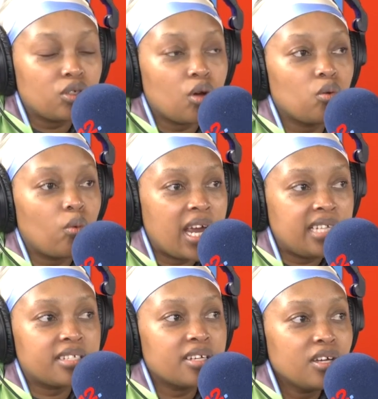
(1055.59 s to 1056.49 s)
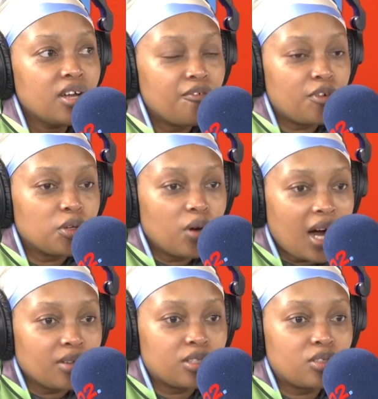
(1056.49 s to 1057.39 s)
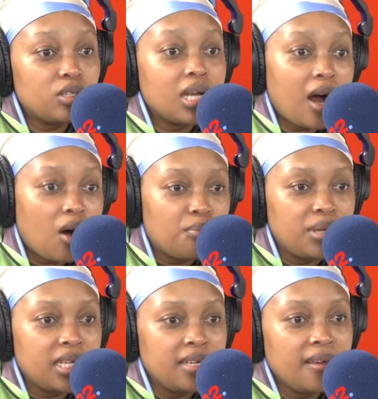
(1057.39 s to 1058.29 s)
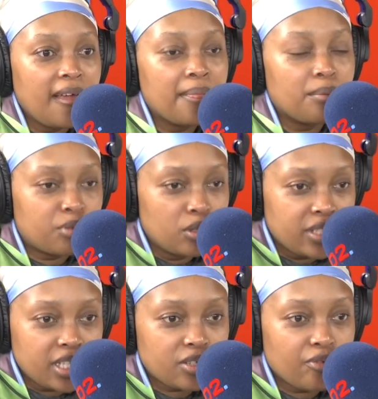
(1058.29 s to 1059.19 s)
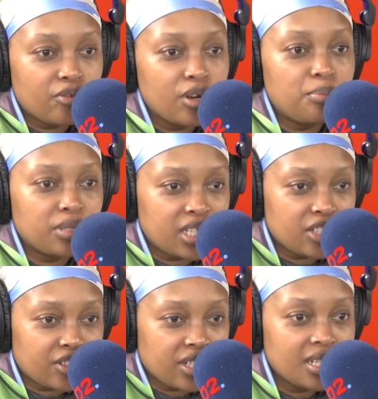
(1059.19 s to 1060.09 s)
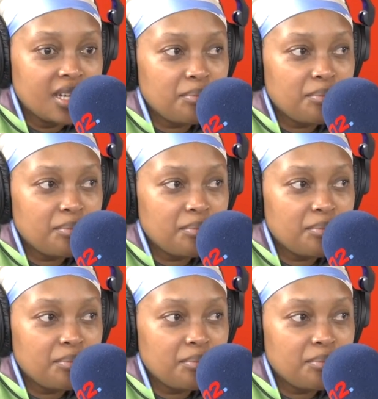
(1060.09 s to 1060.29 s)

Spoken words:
Don't wait for your house to now be in the process of repossession,